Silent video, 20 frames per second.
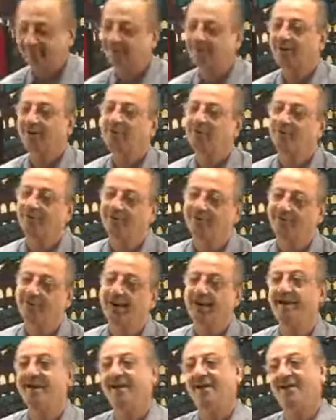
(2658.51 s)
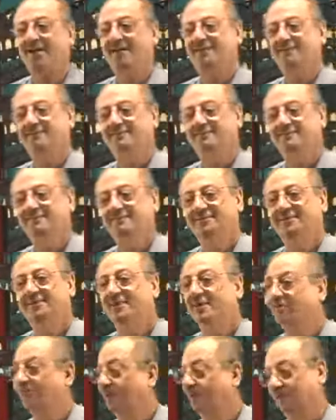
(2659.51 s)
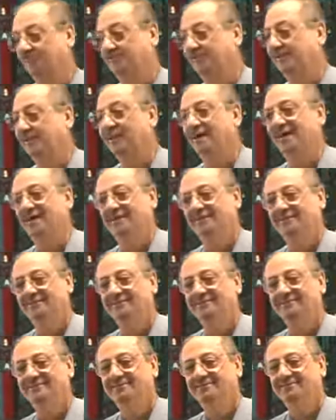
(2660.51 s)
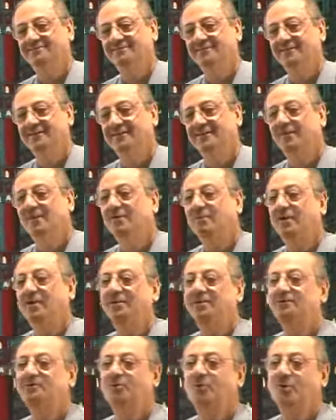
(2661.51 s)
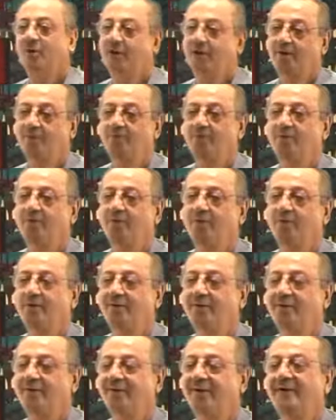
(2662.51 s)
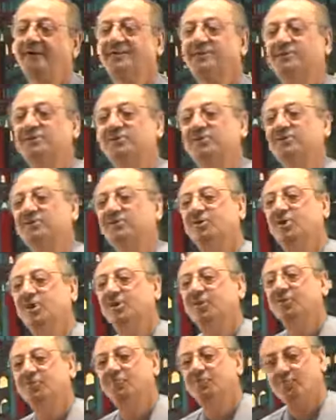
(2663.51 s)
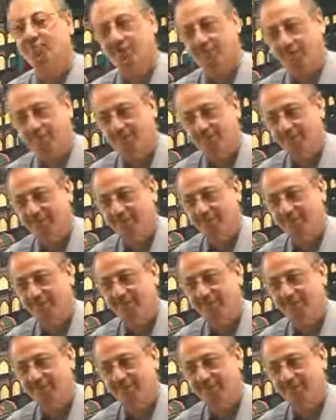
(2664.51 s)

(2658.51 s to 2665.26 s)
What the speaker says: What a beautiful ana. Mubtada. What is uhibbu? This is your verb.